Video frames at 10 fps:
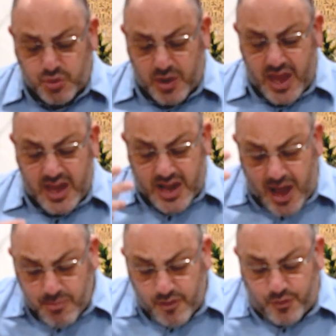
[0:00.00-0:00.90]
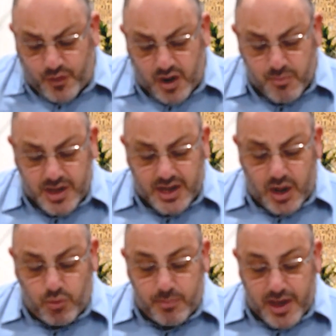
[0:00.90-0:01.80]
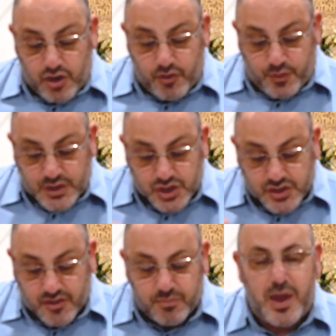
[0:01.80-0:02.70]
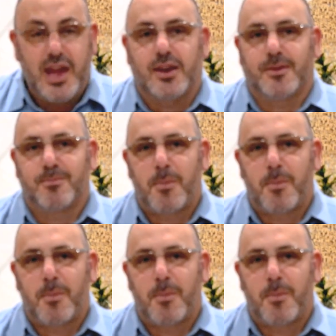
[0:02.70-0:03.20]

where come and follow me and I will make you fishers of men.